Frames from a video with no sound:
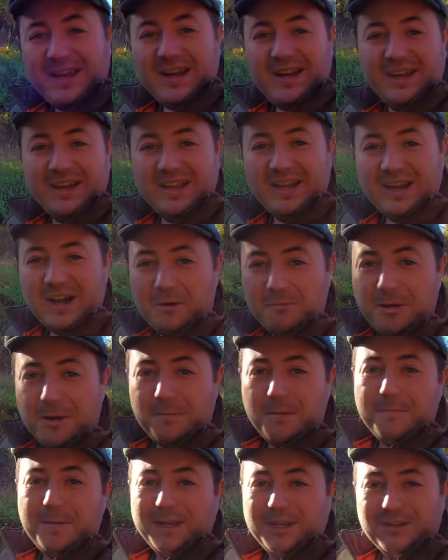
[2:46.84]
I'll
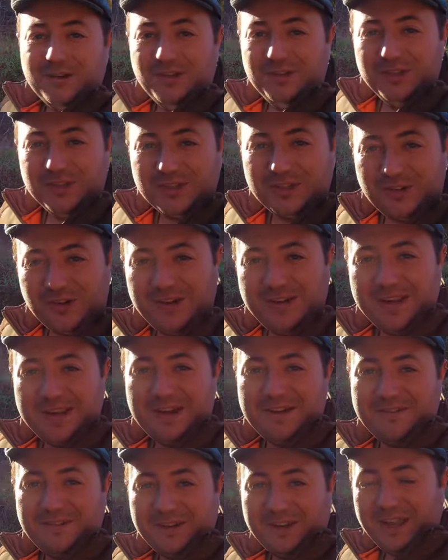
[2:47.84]
pop a picture on the screen
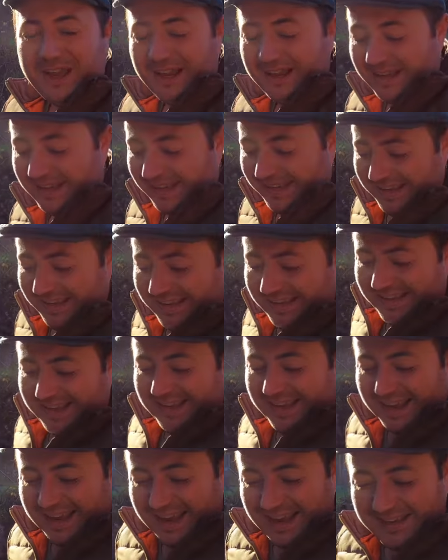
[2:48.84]
here if I can.
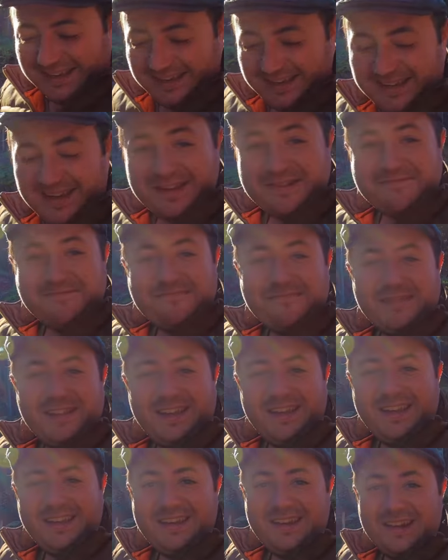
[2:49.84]
And
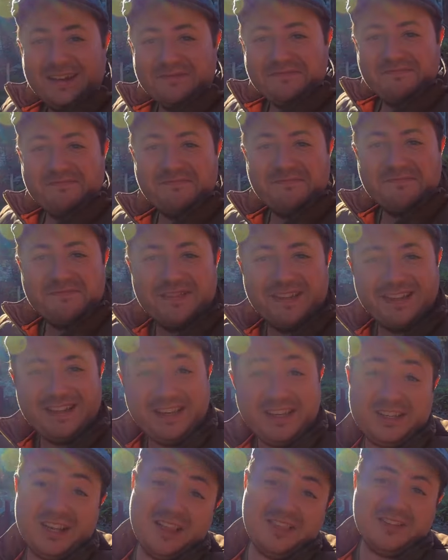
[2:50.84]

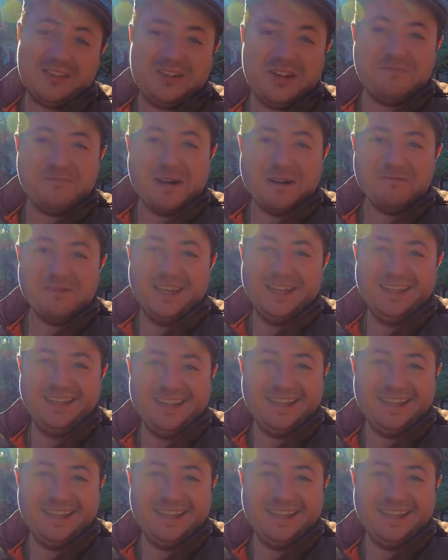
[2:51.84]
yeah, let's let the sheep out.